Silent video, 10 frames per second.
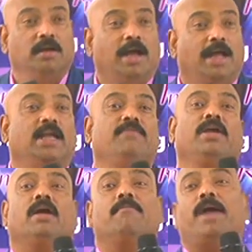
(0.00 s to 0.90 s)
And then we
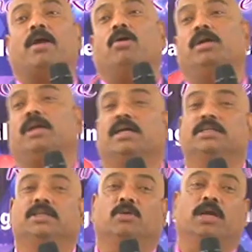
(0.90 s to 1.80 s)
come back on track
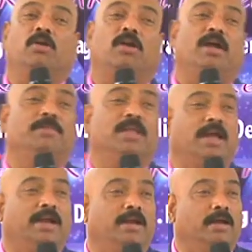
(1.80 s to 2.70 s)
and say, Okay, Lord, I'm in the
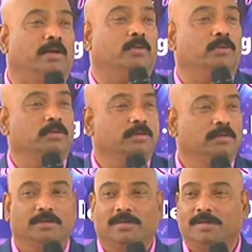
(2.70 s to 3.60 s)
line now.
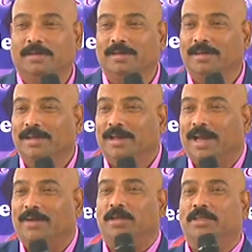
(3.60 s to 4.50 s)

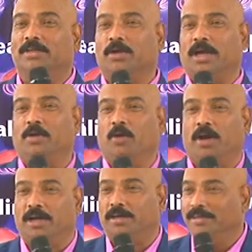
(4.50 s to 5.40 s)
And God says, Okay, you got it.